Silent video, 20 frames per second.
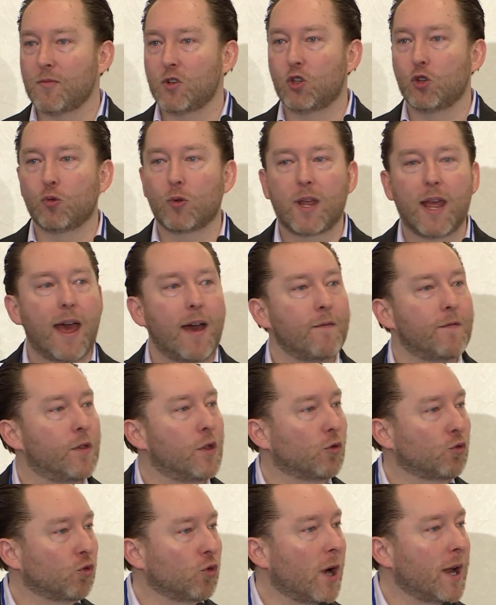Do we have
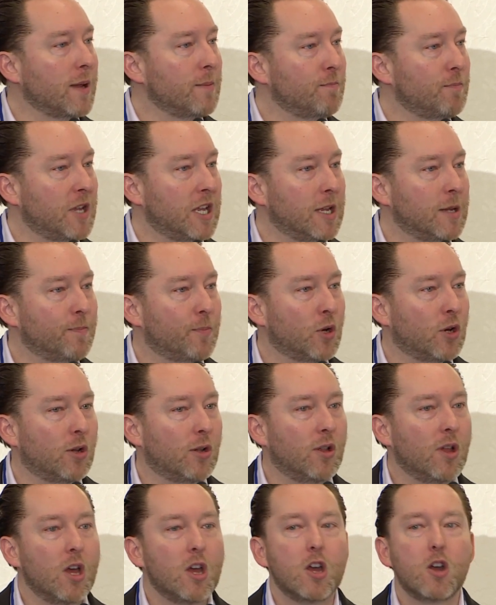the right
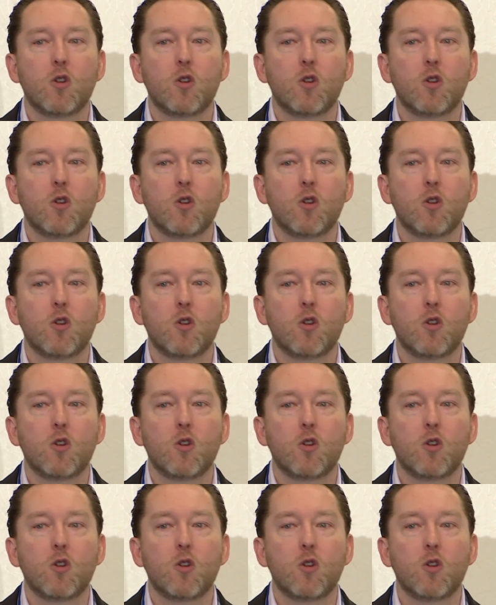people